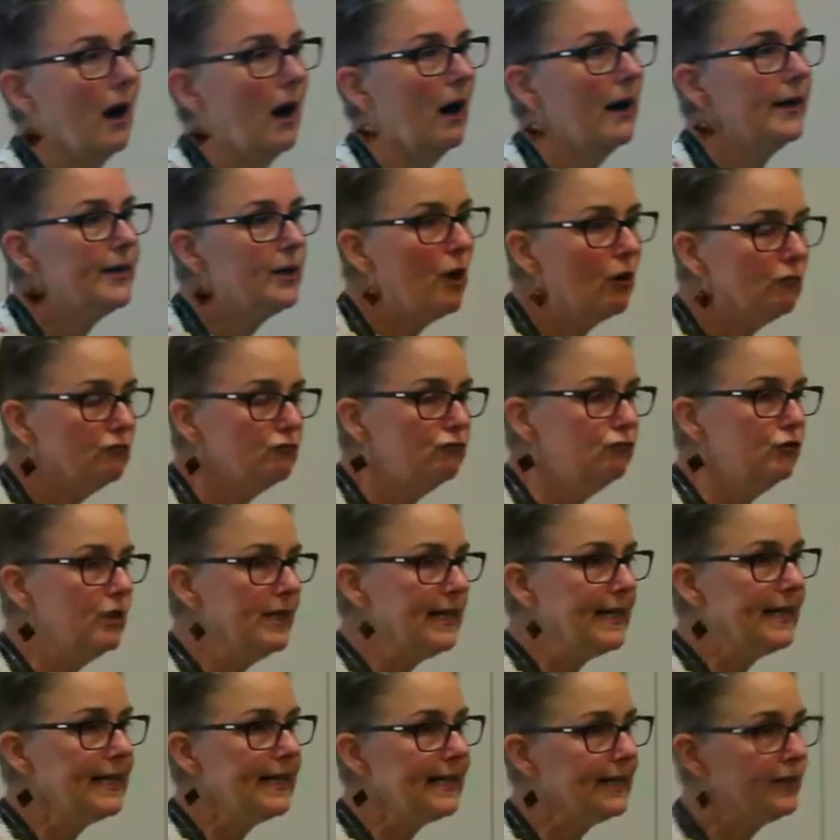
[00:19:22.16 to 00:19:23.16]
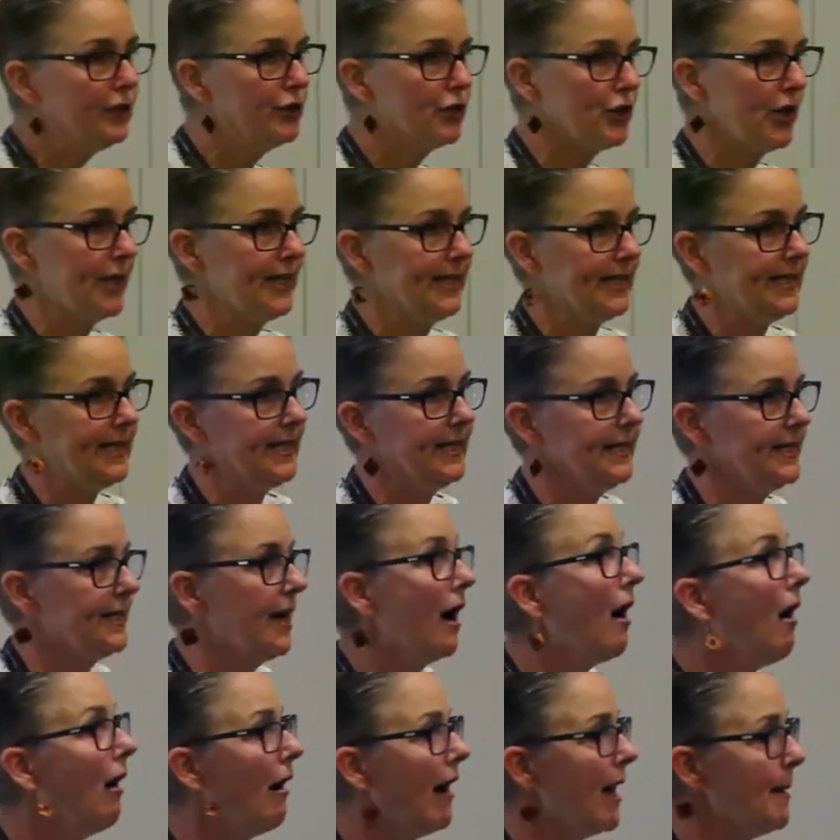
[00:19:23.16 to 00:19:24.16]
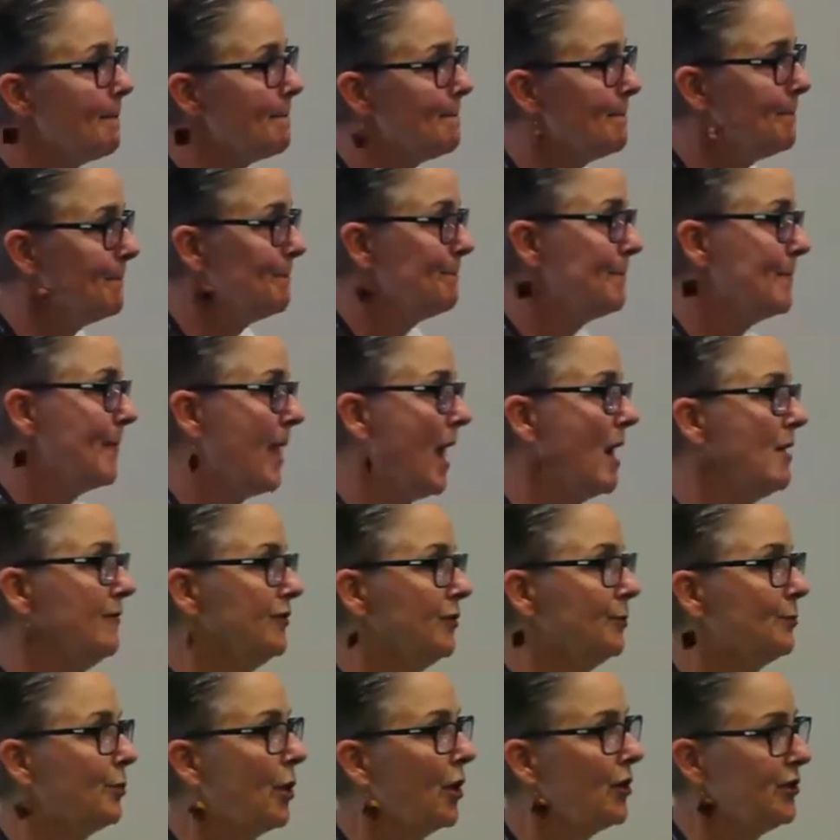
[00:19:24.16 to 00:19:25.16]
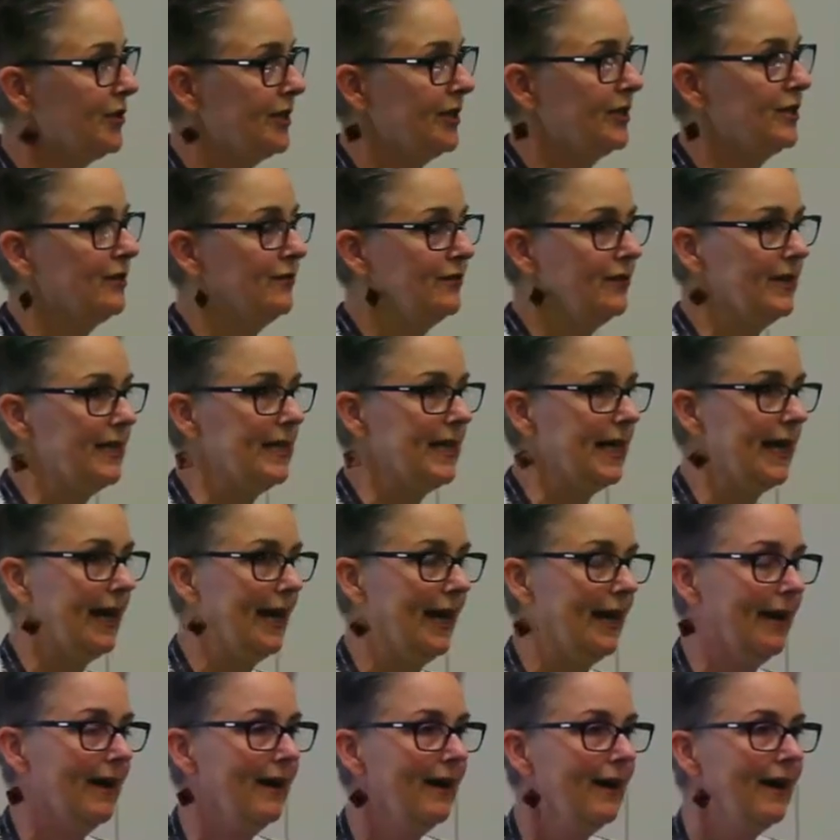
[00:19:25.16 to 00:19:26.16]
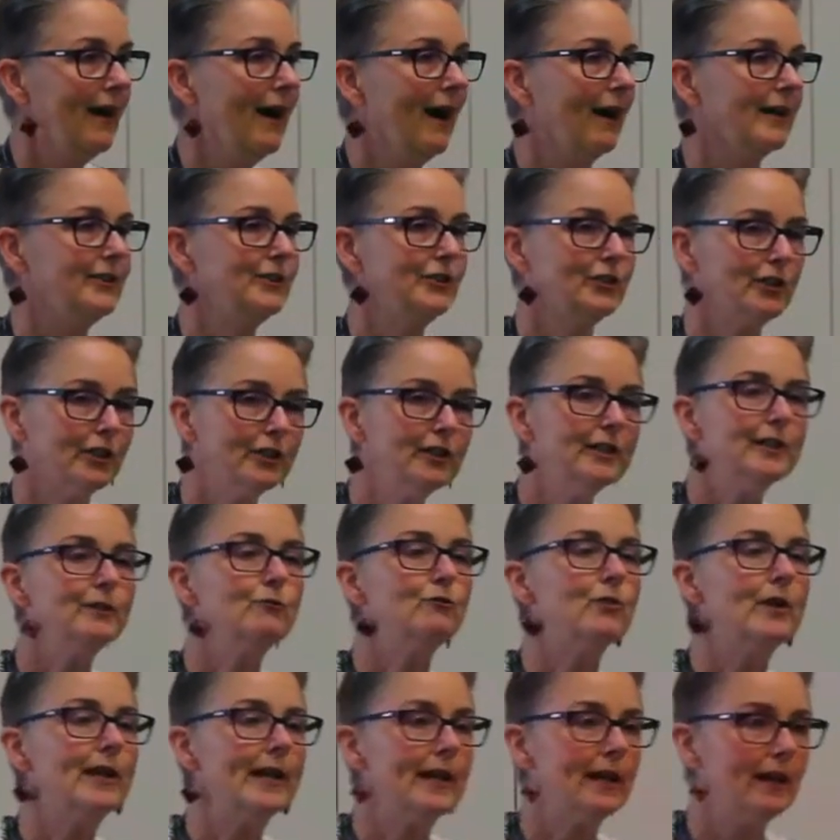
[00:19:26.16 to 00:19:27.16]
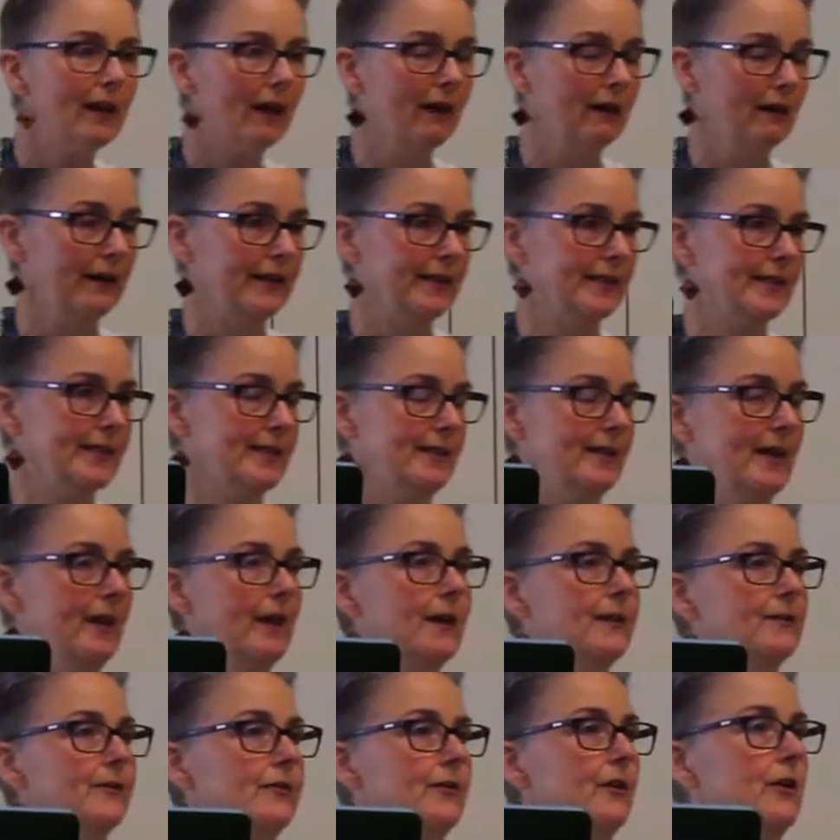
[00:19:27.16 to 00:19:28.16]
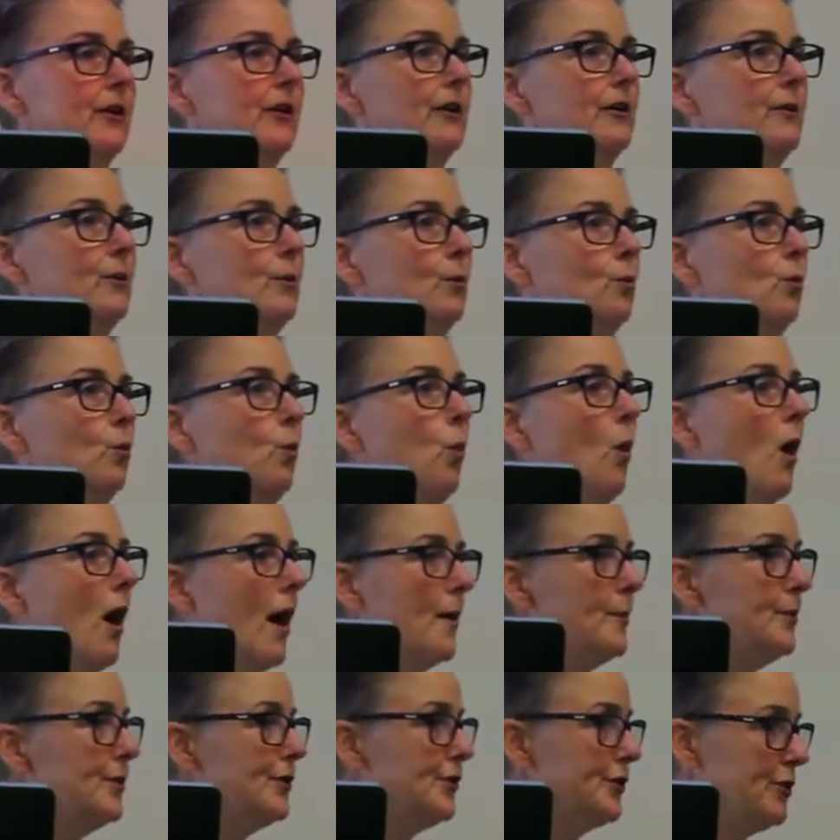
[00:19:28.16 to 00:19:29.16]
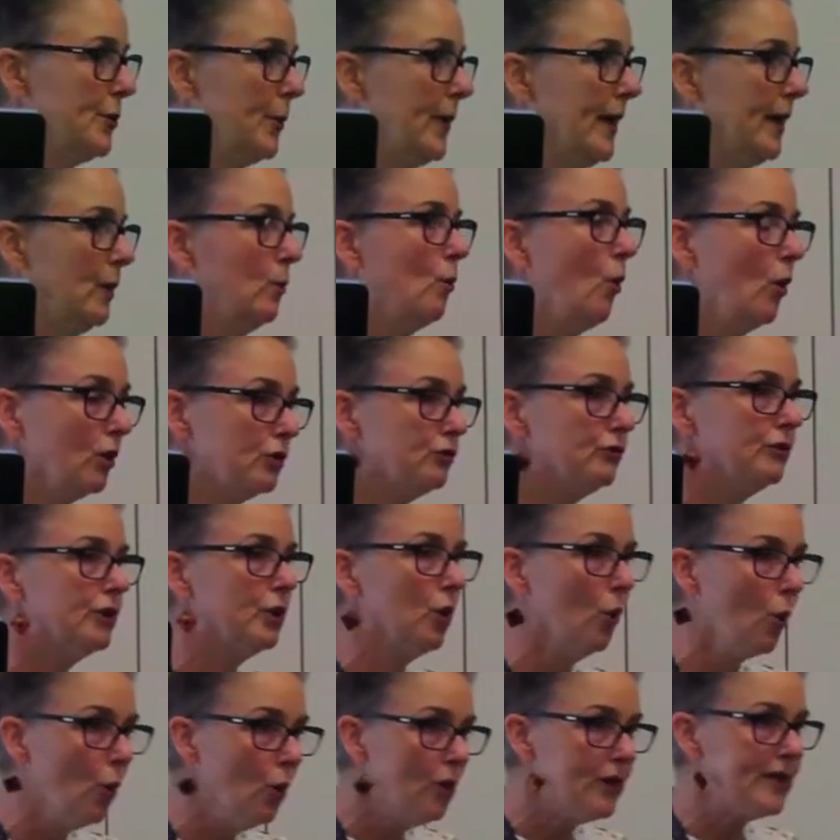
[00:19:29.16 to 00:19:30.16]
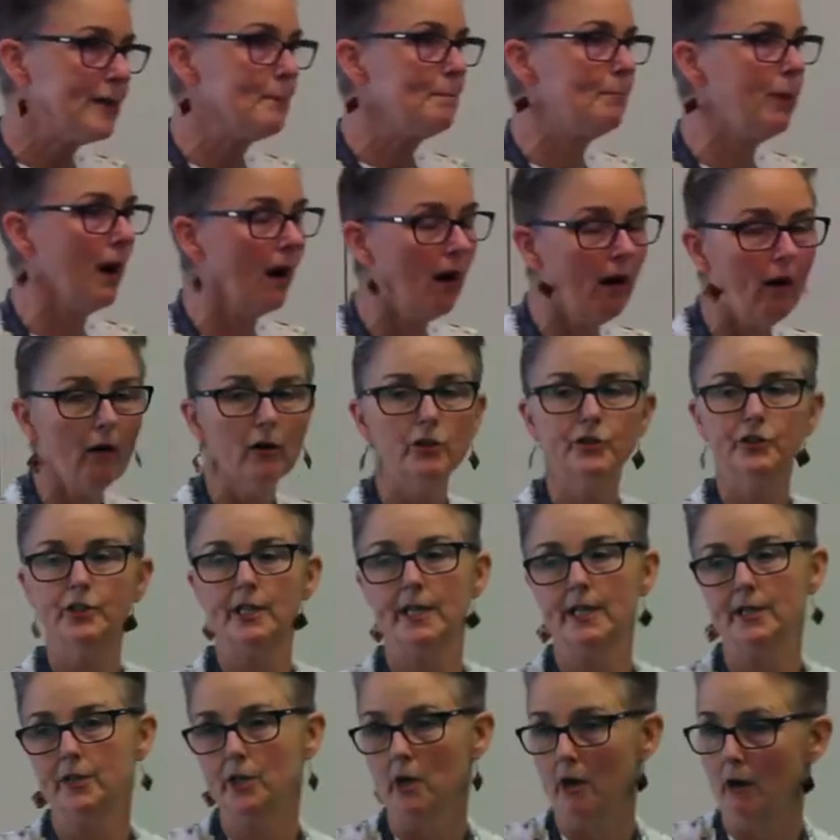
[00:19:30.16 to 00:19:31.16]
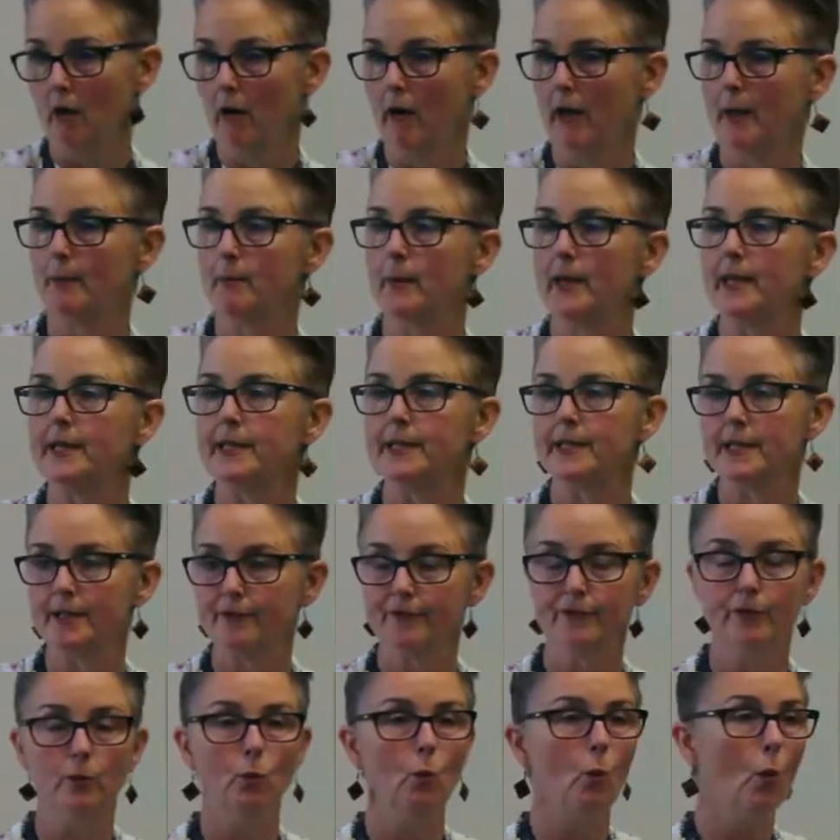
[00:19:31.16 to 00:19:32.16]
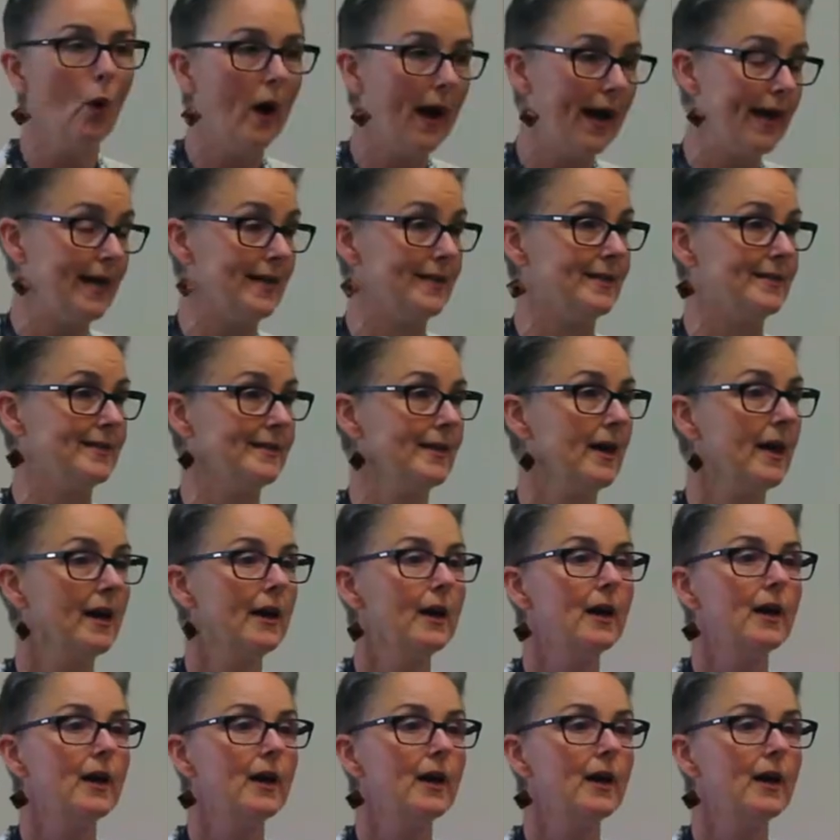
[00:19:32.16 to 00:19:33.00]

I got really interested in time over the process of the year, I suddenly realised that what I was doing was recording passing time in different ways.